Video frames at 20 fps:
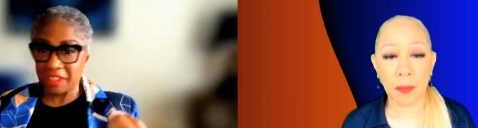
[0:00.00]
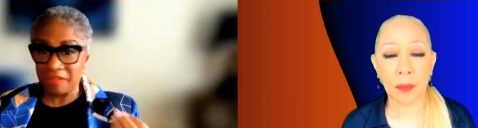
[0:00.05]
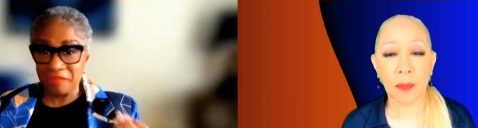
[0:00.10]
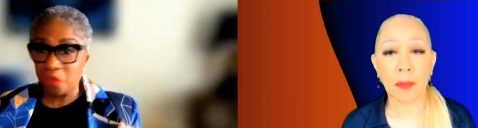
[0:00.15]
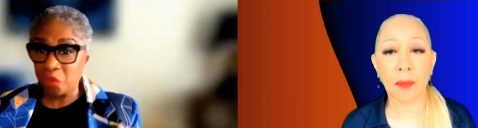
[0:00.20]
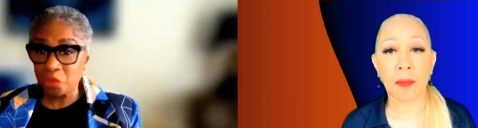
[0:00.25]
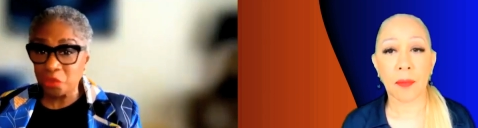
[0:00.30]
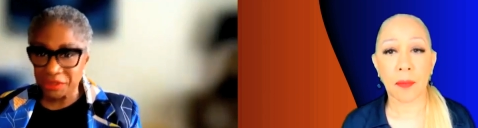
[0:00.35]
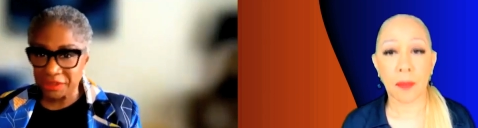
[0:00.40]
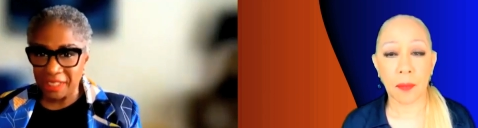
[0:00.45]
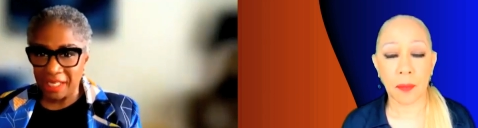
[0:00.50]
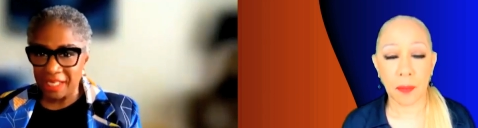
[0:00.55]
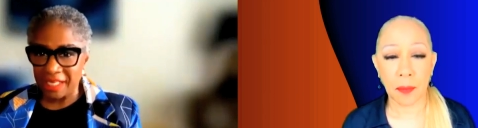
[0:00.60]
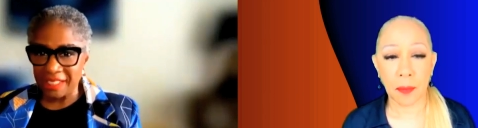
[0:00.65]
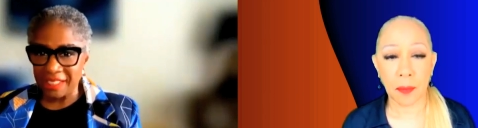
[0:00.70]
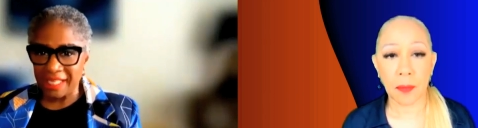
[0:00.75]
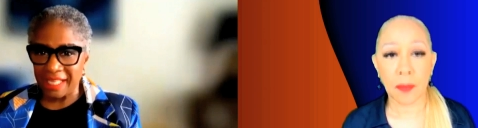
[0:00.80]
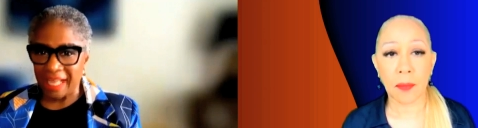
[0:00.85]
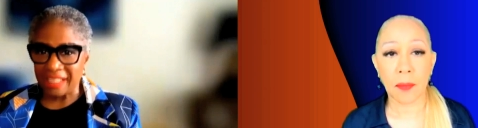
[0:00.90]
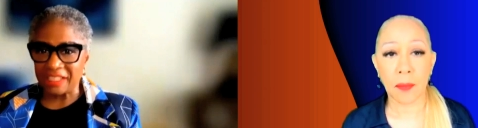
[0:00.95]
Speaker 1: They've all
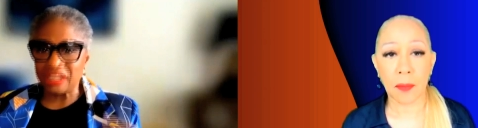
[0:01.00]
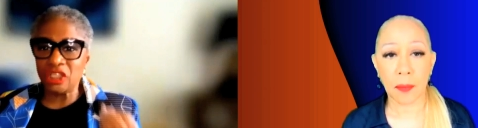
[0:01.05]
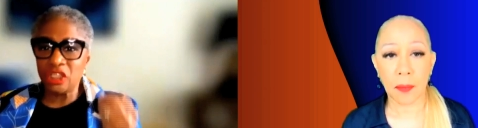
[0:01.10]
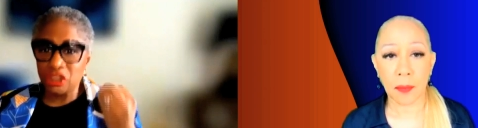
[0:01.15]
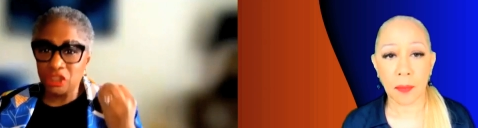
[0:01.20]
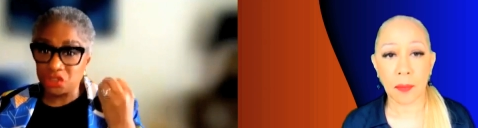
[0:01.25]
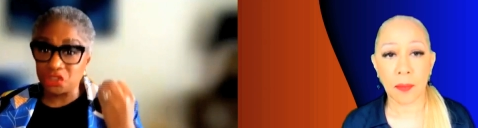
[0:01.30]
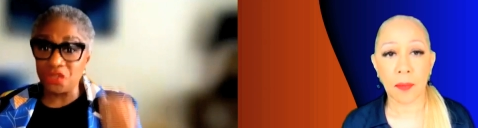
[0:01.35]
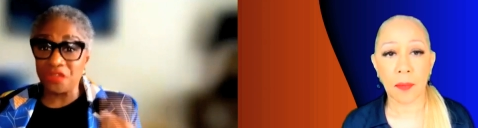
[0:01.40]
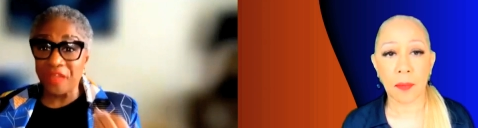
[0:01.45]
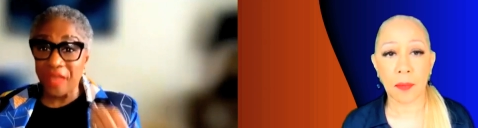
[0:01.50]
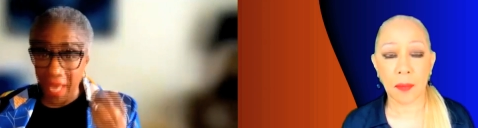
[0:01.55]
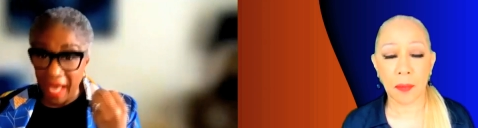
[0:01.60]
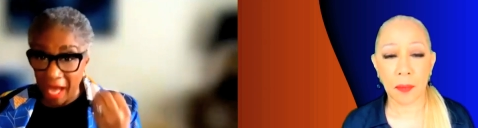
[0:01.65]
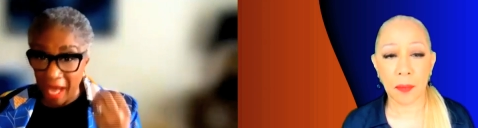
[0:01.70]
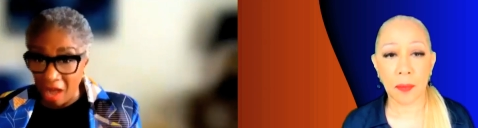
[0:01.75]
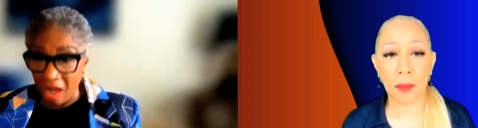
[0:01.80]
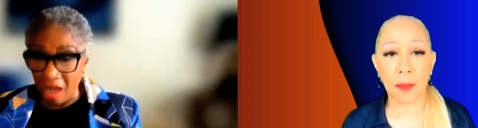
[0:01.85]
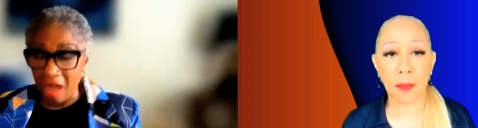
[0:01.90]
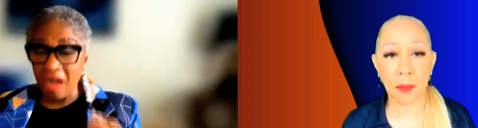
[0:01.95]
signed that. So
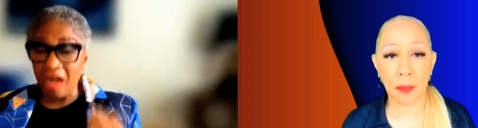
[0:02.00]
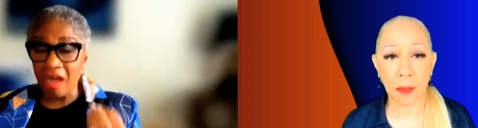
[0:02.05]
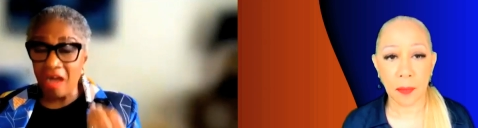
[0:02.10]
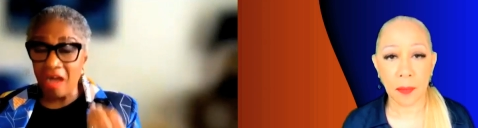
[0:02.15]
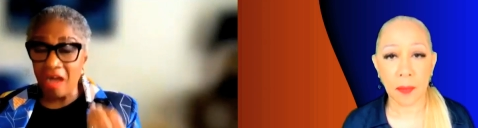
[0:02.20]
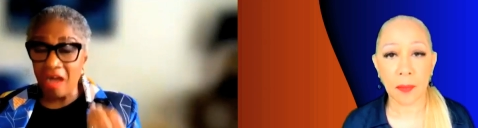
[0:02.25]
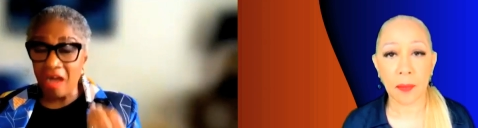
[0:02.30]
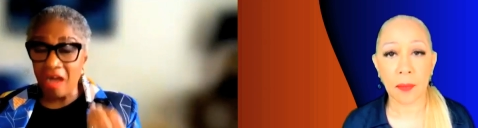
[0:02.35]
they are